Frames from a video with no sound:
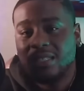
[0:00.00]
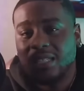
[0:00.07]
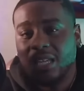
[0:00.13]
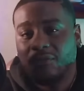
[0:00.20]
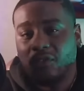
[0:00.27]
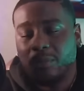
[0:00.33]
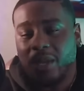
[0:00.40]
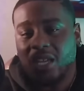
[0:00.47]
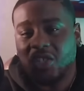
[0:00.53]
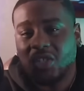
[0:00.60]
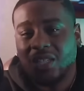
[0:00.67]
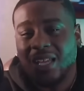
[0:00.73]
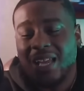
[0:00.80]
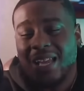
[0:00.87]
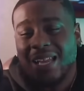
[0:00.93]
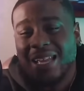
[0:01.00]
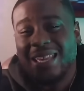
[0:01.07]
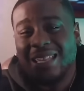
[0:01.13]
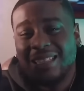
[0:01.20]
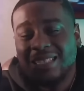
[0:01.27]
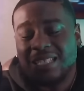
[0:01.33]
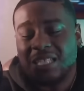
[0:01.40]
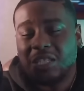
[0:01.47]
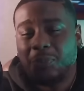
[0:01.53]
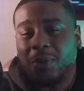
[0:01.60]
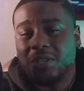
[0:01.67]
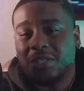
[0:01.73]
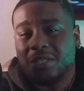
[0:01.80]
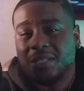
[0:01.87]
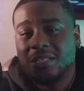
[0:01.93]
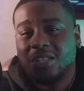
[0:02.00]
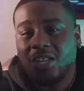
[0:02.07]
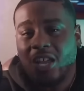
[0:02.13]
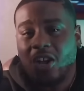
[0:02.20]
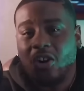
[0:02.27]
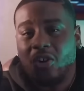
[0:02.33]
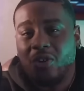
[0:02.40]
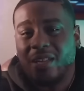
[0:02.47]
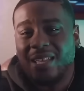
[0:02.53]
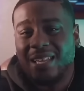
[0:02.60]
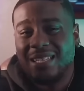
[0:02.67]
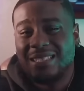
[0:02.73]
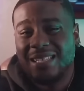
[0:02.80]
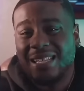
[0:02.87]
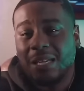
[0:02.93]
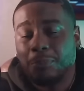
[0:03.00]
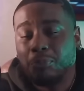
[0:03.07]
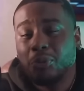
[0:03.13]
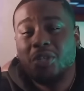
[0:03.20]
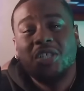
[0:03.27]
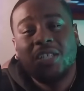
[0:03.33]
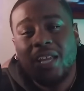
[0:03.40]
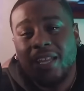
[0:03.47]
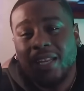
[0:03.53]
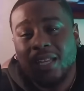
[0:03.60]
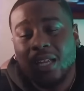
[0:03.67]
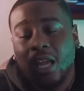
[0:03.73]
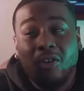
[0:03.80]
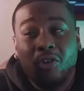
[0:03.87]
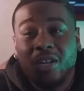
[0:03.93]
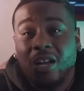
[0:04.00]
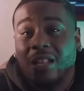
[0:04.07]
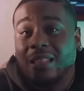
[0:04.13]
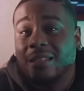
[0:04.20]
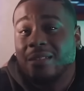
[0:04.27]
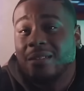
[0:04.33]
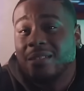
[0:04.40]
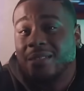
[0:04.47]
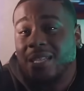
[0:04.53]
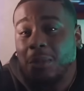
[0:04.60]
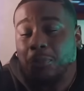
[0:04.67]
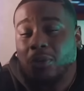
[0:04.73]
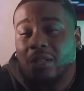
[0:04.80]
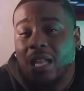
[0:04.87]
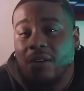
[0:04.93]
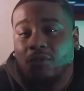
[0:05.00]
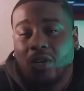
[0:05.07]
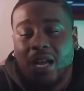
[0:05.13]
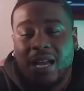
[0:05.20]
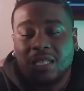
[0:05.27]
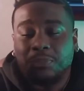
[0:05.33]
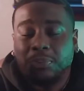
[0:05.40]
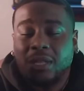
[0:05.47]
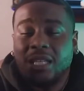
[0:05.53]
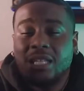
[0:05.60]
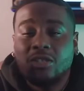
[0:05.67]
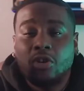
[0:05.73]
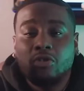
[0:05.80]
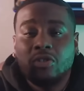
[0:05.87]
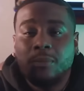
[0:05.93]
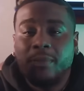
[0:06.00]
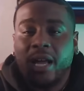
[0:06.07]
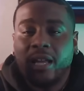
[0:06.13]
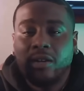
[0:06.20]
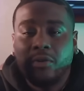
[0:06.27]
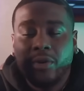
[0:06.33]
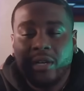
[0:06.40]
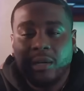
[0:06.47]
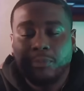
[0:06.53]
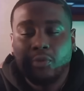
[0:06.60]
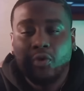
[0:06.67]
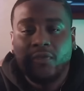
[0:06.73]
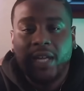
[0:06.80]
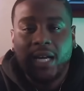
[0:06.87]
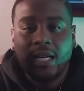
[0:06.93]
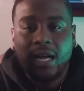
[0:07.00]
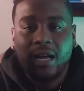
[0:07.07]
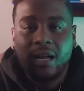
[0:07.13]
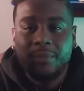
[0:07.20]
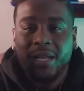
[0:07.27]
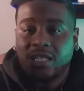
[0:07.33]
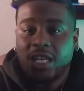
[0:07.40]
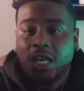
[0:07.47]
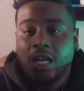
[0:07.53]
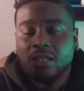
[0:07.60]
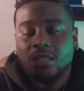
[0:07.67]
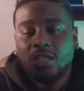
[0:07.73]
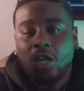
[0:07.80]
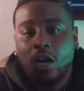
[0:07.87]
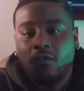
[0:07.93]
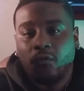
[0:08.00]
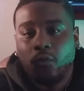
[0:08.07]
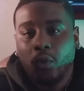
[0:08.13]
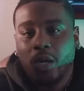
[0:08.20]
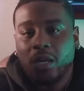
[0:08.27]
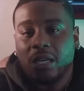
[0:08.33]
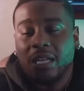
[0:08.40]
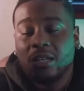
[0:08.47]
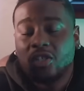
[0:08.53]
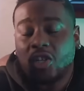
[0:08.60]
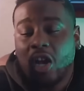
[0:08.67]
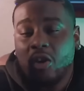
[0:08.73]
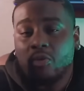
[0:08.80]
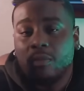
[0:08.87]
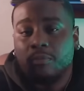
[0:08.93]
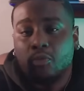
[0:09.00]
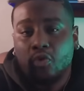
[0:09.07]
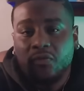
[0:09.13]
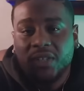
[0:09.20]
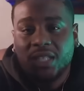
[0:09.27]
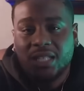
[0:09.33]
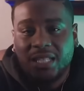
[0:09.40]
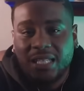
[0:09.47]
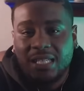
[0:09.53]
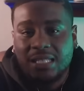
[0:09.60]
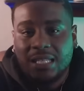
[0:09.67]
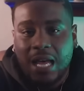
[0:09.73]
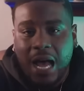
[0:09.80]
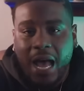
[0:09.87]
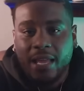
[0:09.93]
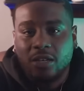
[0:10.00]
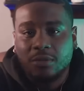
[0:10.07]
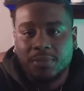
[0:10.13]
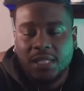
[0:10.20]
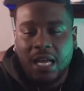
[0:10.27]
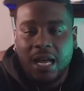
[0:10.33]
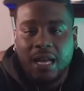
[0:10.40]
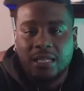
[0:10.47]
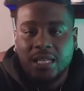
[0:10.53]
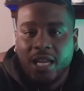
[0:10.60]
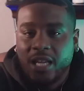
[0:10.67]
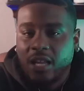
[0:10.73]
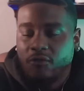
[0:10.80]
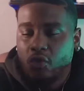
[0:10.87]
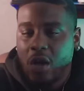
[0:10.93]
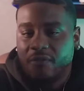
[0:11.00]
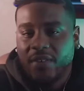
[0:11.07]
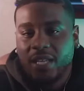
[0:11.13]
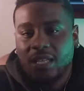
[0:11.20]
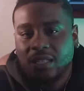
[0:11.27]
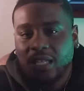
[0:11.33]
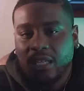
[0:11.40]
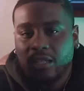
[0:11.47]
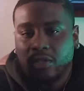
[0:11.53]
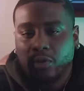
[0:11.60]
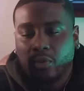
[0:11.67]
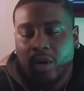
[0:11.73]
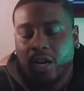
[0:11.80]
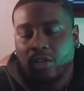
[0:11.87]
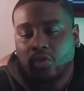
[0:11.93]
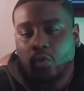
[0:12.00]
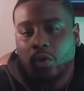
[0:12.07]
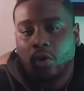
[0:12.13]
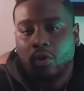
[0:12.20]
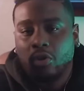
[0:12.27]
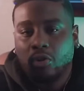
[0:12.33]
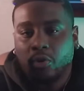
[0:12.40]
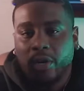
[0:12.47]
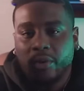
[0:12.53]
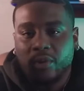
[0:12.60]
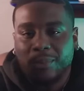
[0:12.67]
this information and this experience into their own hands and appreciating on a deeper level. Guys, please go to my credit approved dot com, check out the software, and start removing these items, guys, if you have anything derogatory on your credit